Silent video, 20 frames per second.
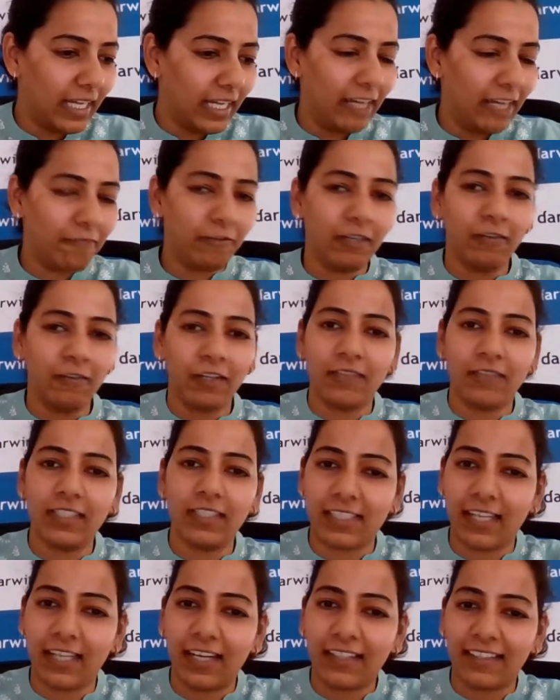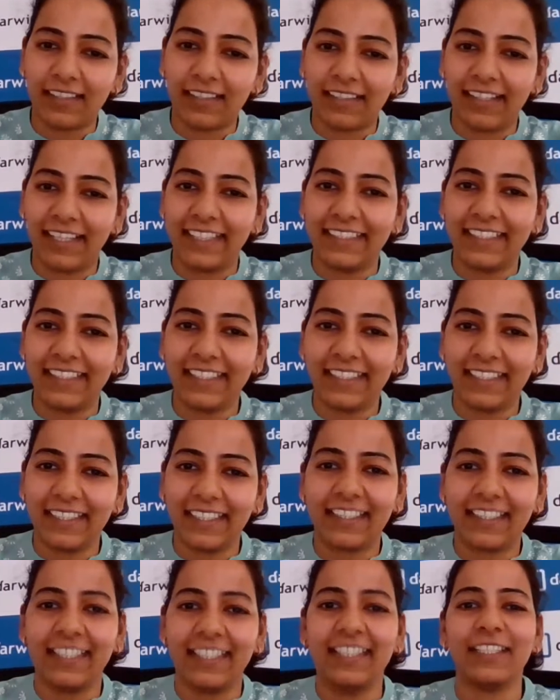everyone will start realizing
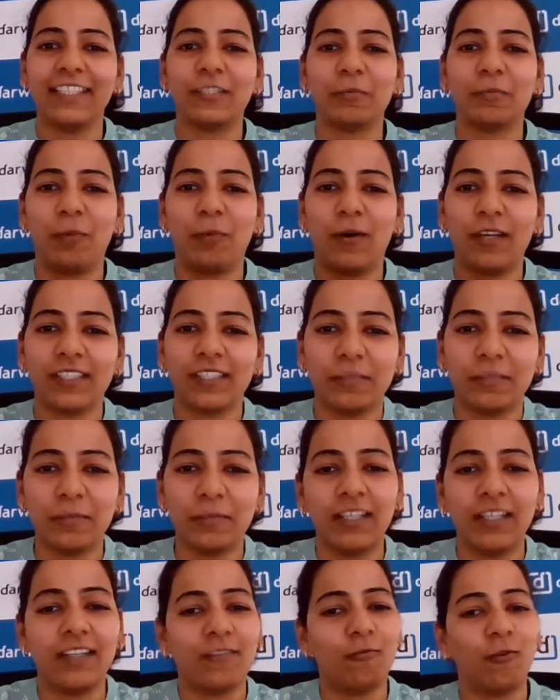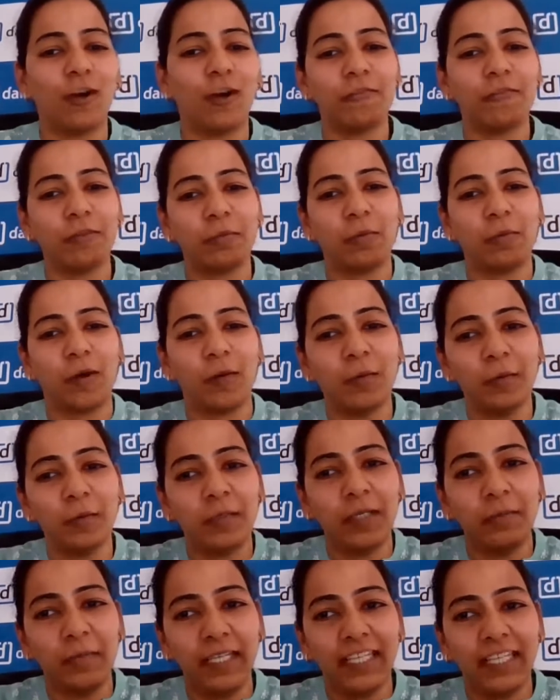that it is possible what we
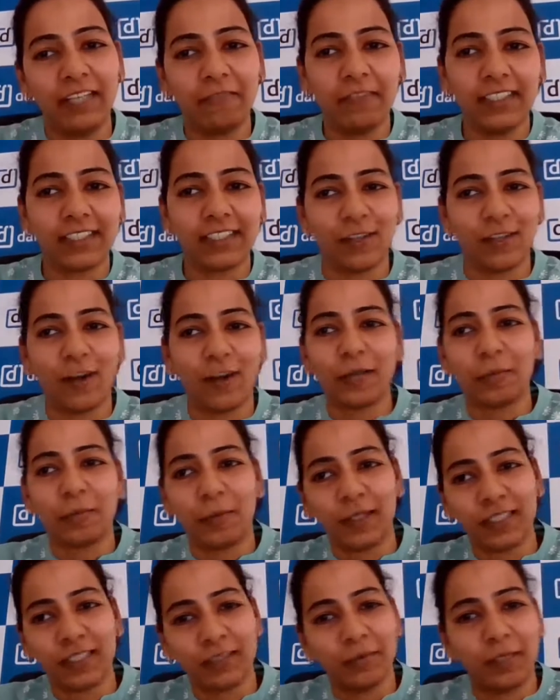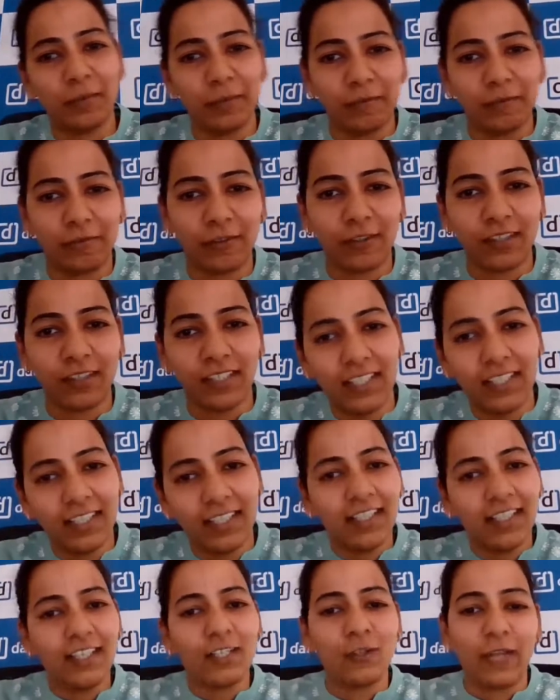probably believed is not possible before
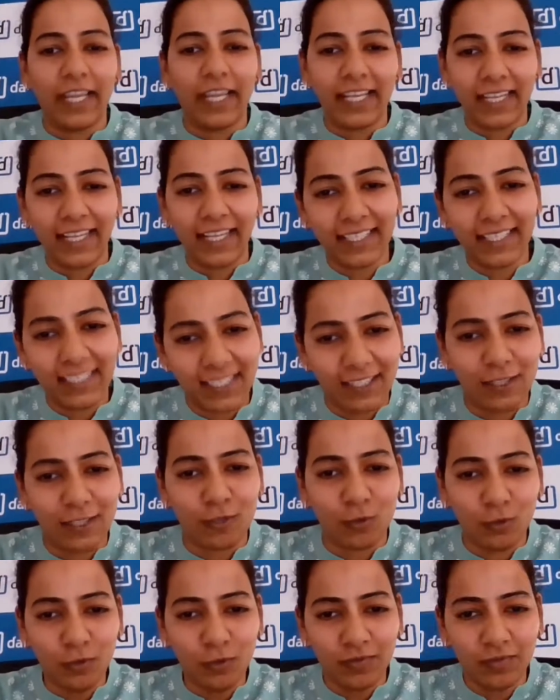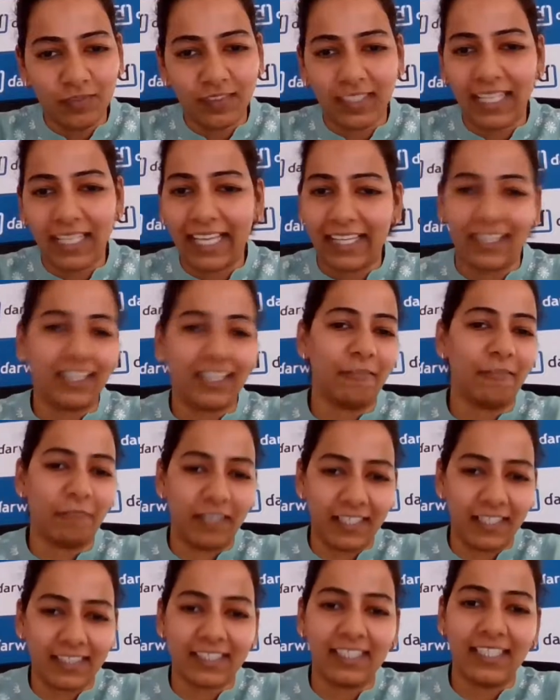to engage through. Like if
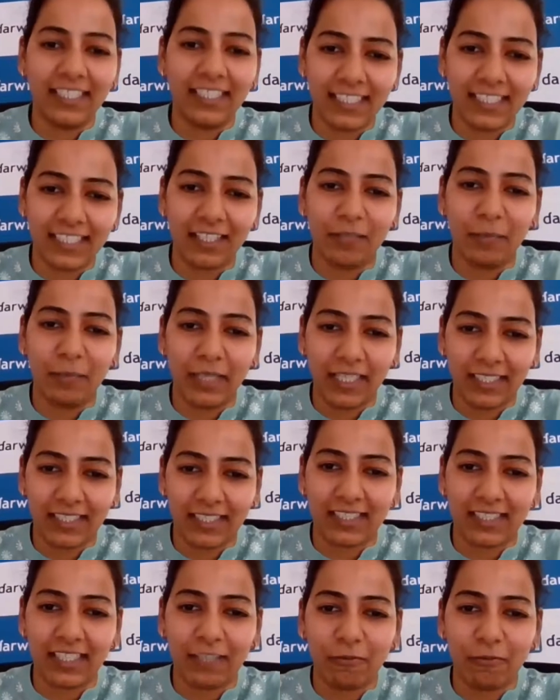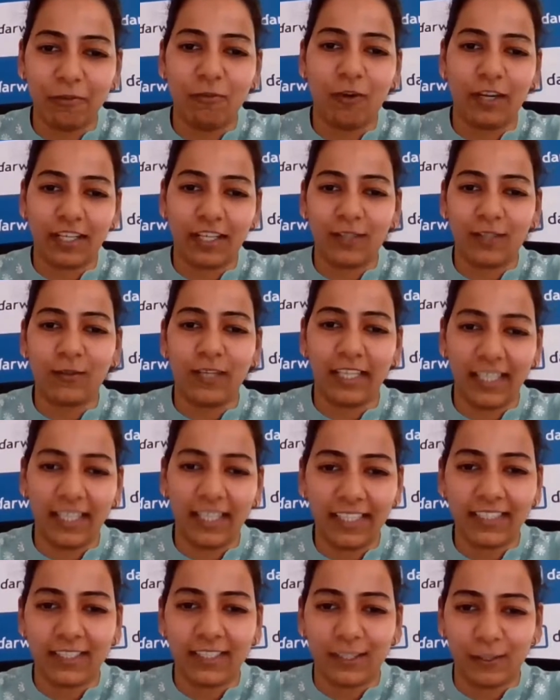it is the digital means that we wanted to
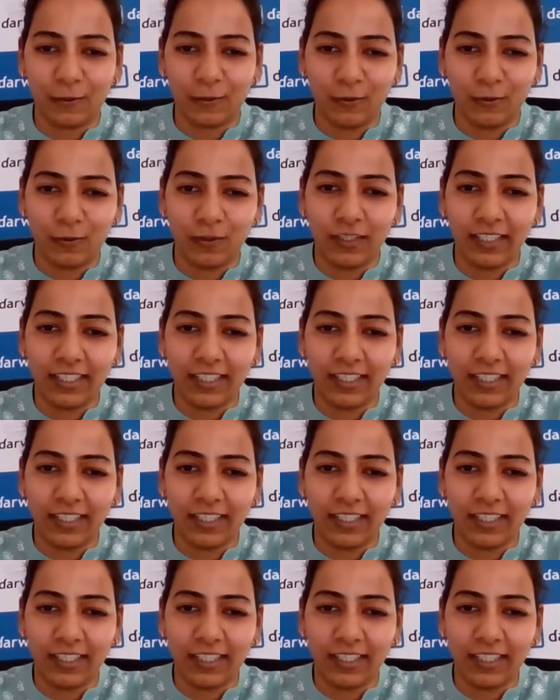engage through